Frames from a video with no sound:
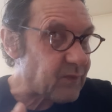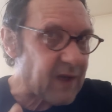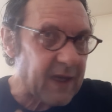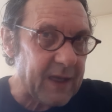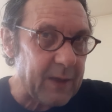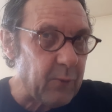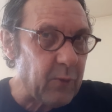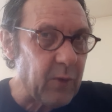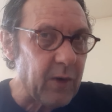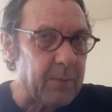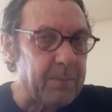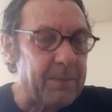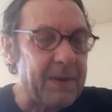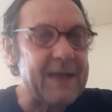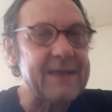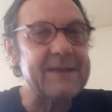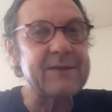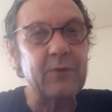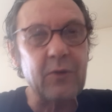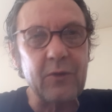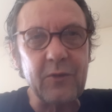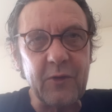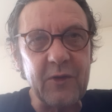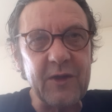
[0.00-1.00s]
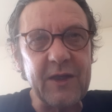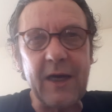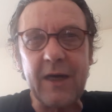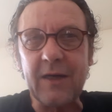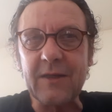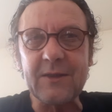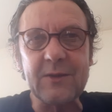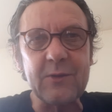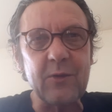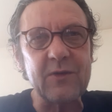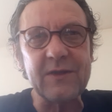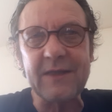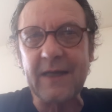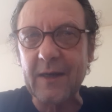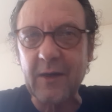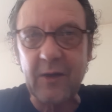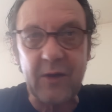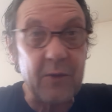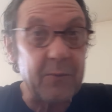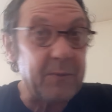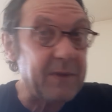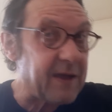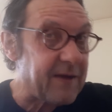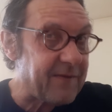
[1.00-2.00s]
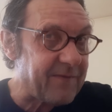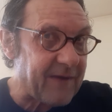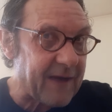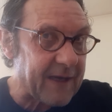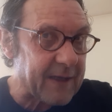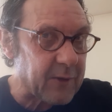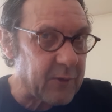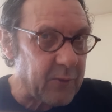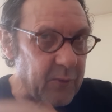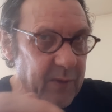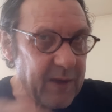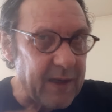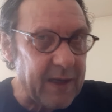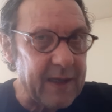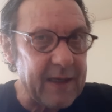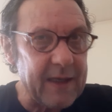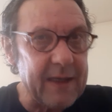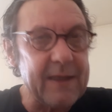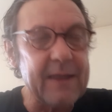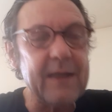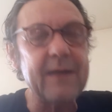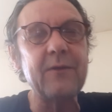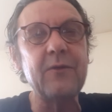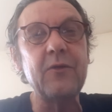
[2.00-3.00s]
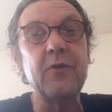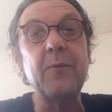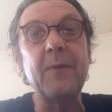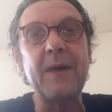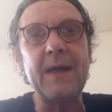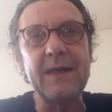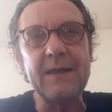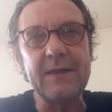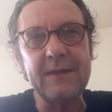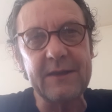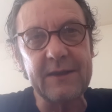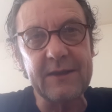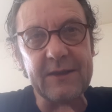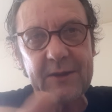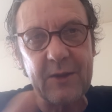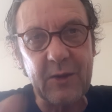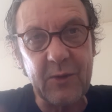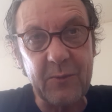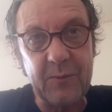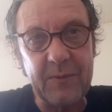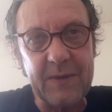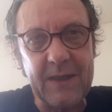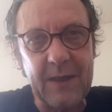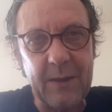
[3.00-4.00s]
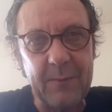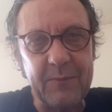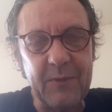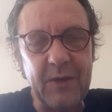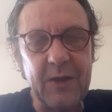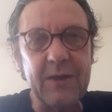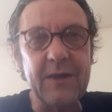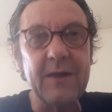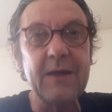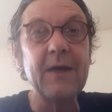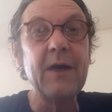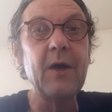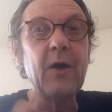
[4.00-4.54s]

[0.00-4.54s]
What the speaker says: It will pass. All the dark souls are going to be evacuated, and humanity is going to become